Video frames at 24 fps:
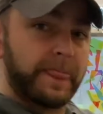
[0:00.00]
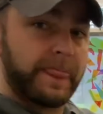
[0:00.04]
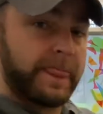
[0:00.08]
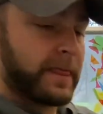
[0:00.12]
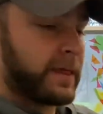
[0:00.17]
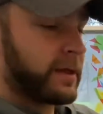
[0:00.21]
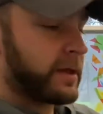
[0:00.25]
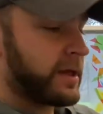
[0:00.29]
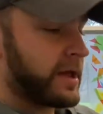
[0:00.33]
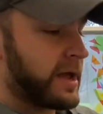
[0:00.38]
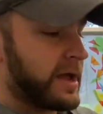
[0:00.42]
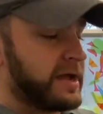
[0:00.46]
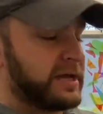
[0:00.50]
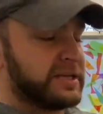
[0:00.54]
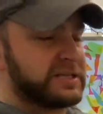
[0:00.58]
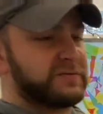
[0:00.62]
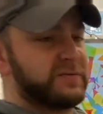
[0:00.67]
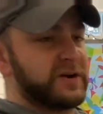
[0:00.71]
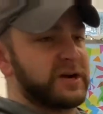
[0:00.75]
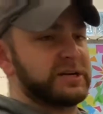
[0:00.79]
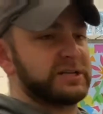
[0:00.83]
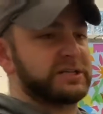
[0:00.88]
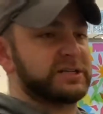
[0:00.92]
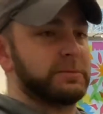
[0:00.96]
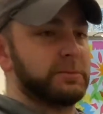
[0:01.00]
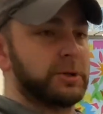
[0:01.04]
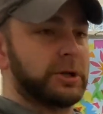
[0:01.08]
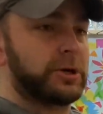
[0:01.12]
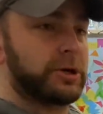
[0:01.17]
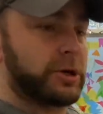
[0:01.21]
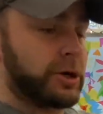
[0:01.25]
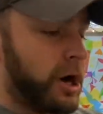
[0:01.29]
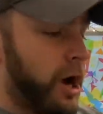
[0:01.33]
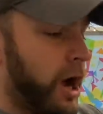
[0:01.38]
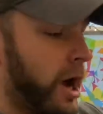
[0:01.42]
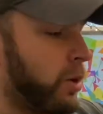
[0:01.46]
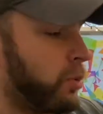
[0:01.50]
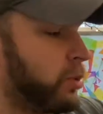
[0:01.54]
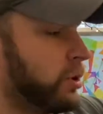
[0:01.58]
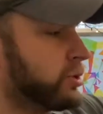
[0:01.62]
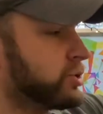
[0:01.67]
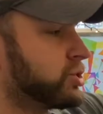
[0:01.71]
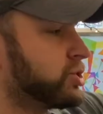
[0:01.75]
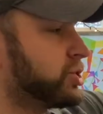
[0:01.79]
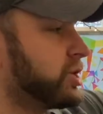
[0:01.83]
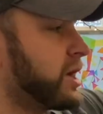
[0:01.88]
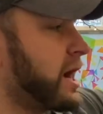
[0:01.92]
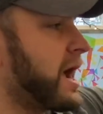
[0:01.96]
Okay, it's very similar to a Hot
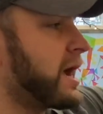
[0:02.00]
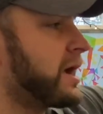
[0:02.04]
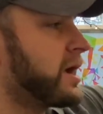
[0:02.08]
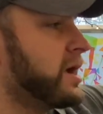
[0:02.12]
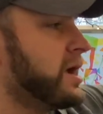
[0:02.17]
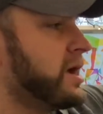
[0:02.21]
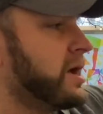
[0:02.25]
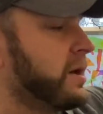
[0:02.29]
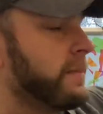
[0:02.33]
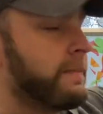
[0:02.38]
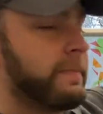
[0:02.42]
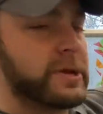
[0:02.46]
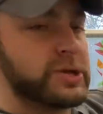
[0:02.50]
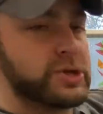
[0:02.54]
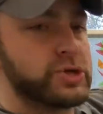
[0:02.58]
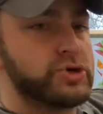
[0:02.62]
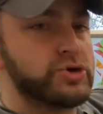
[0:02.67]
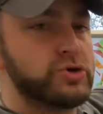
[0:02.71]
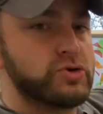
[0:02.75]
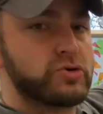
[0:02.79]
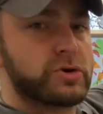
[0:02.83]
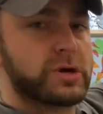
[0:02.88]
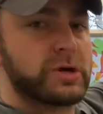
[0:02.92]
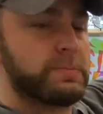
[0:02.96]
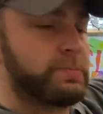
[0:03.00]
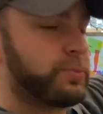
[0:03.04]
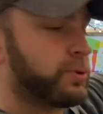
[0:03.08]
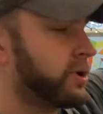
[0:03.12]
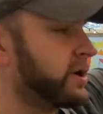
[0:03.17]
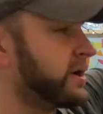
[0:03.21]
Wheels track, but you can put it